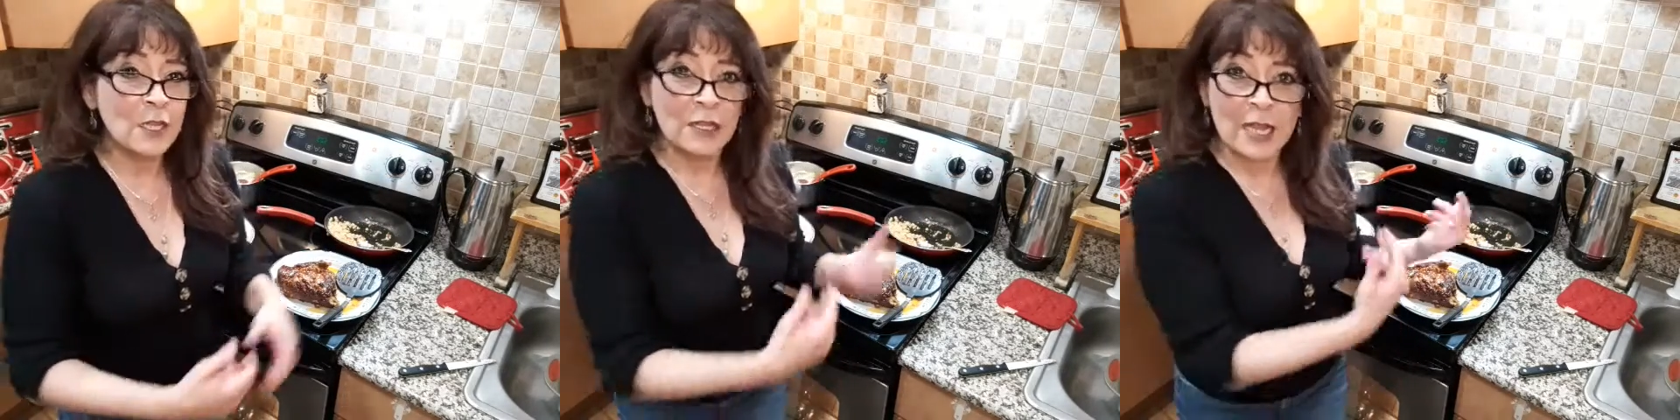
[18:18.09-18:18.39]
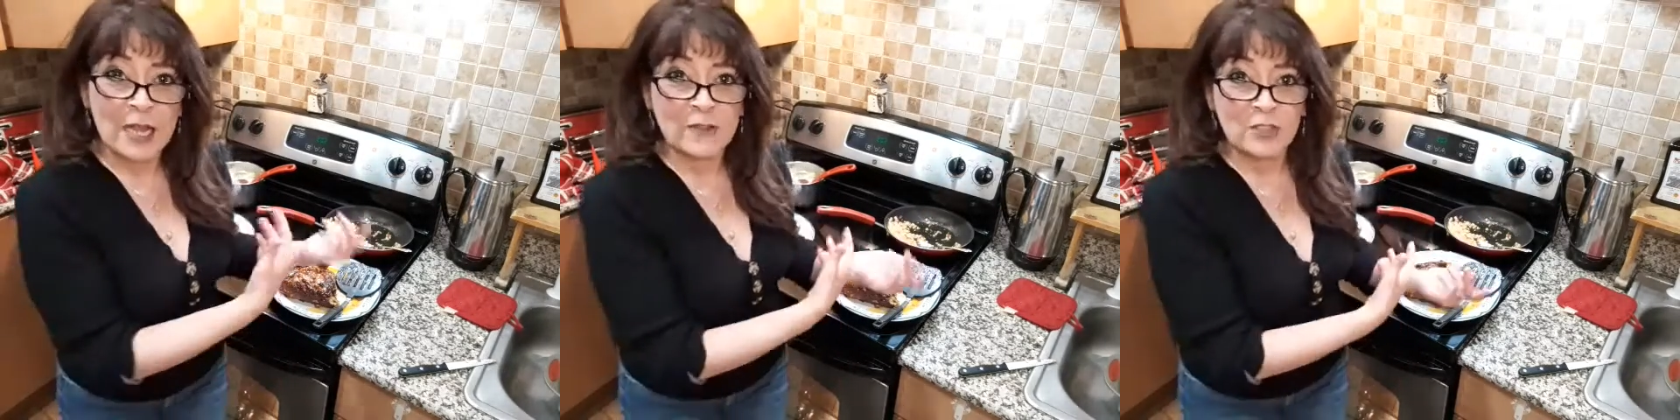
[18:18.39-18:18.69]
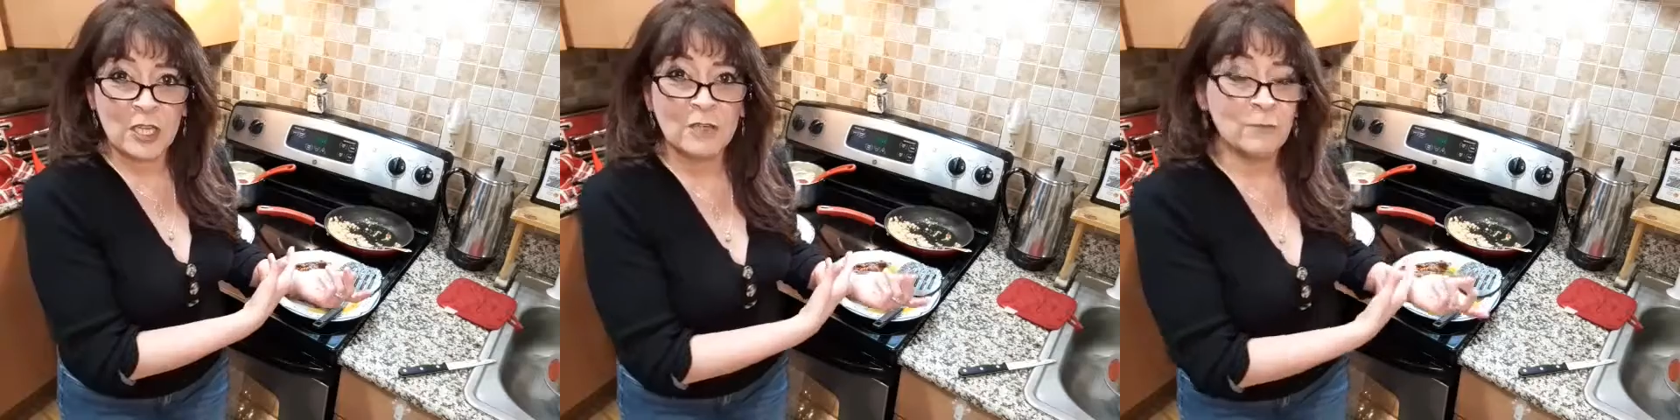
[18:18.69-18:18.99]
like I
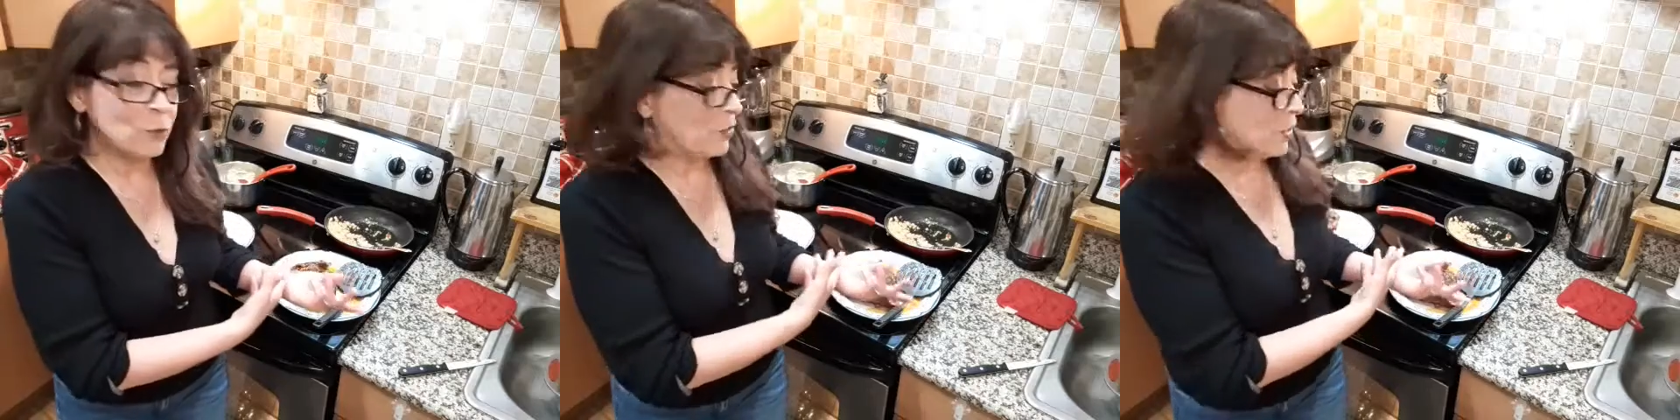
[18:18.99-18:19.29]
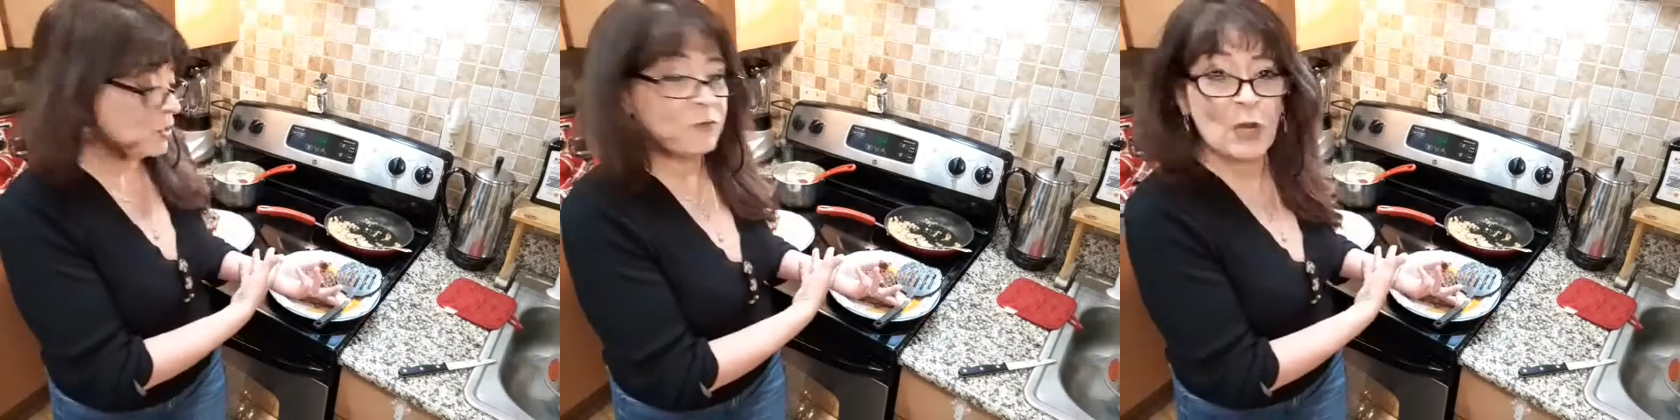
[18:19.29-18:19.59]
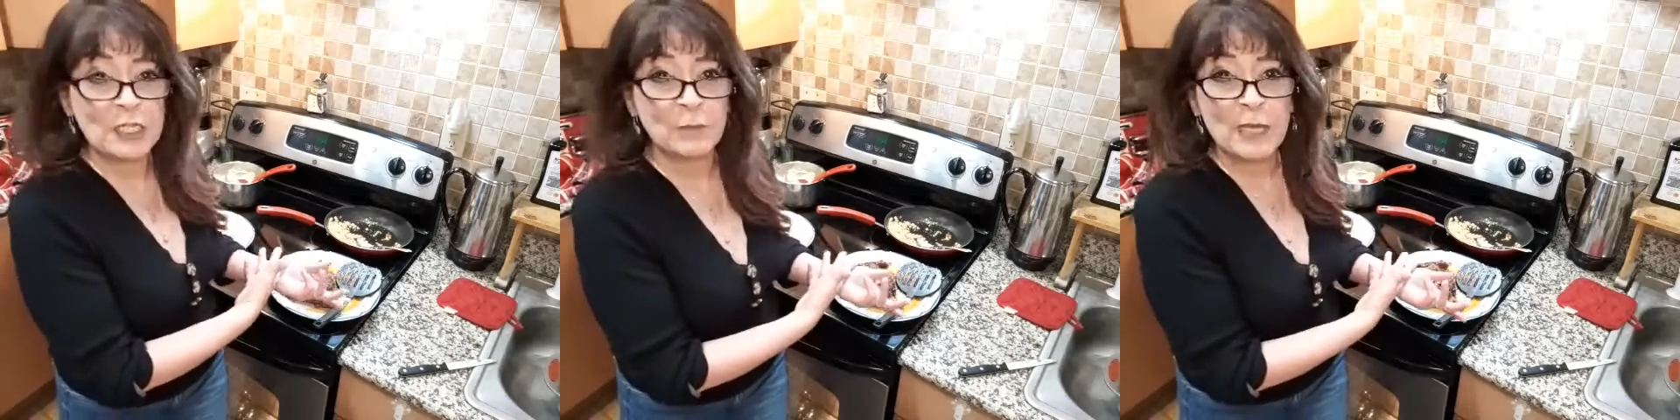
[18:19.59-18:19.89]
did with this
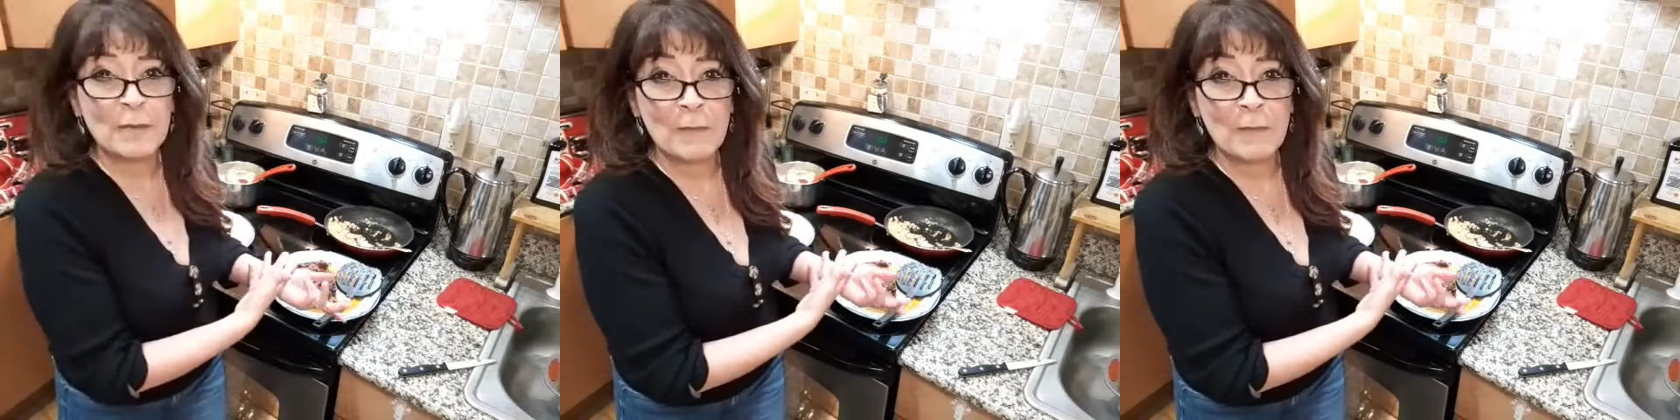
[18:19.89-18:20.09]
recipe.